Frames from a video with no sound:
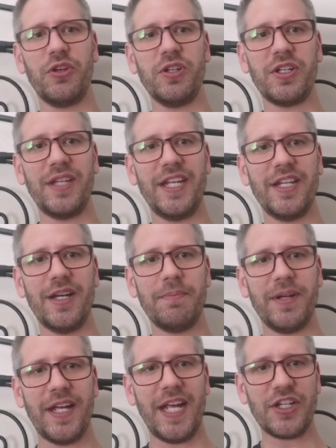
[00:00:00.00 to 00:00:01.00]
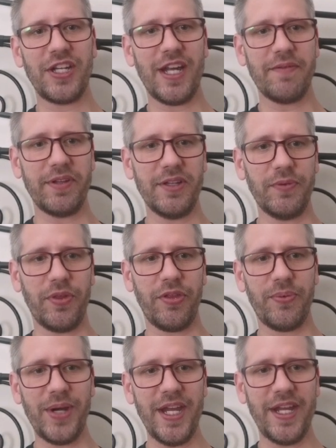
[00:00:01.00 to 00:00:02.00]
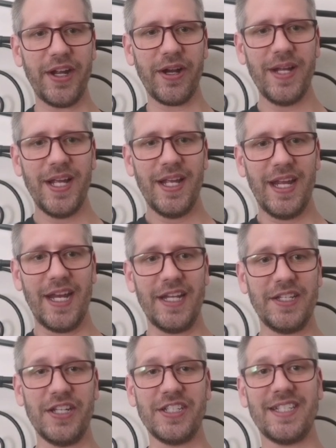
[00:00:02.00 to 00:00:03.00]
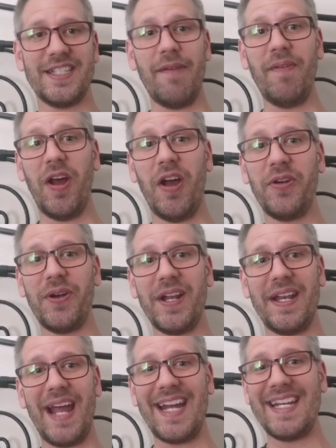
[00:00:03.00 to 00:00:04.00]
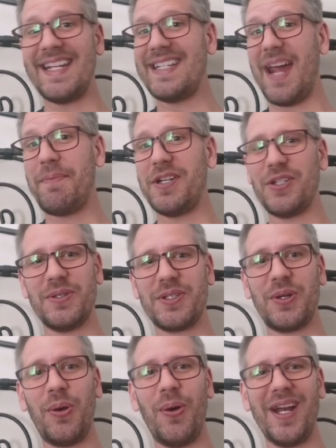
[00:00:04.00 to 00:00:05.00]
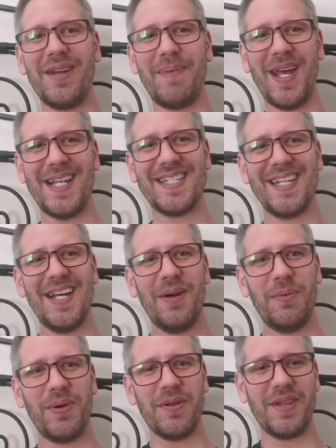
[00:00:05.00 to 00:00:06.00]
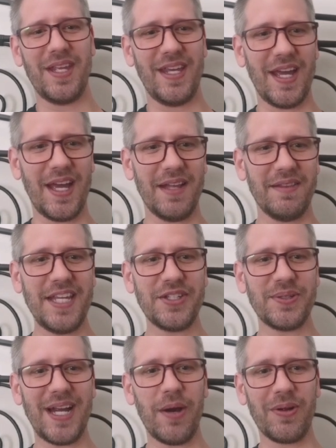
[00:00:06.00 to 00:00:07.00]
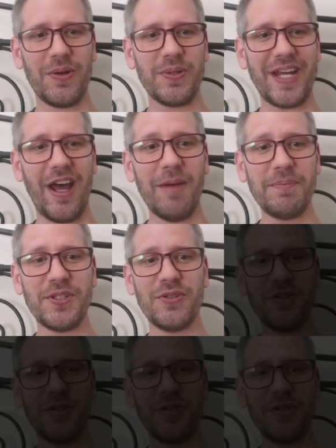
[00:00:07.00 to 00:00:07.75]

good cleanup. I actually have a level 3 here, and it does 790 damage. It's quite a bit, where the laser tower goes up